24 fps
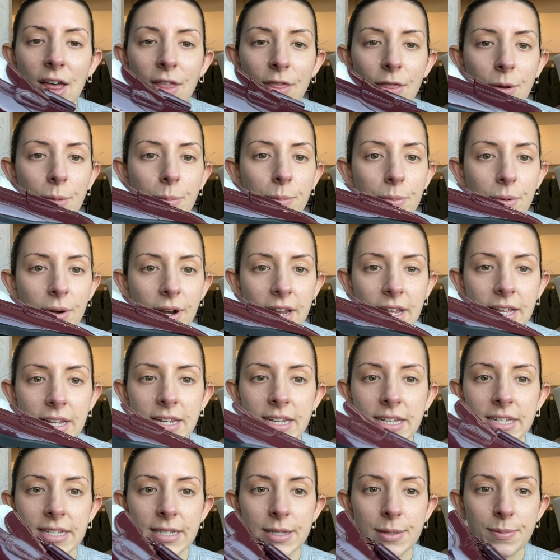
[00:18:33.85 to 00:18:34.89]
They're
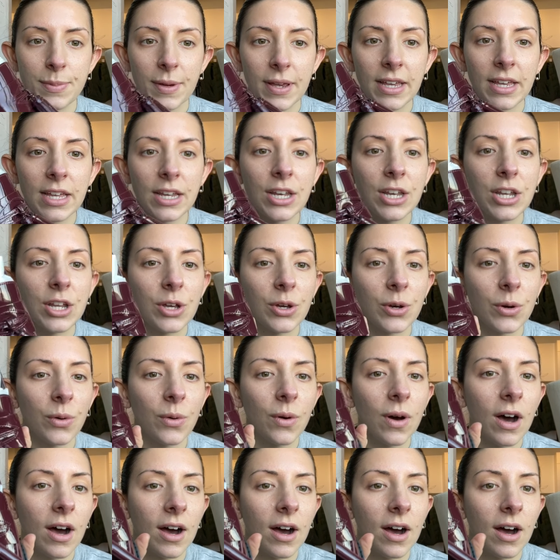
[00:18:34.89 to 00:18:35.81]
brand spanking new,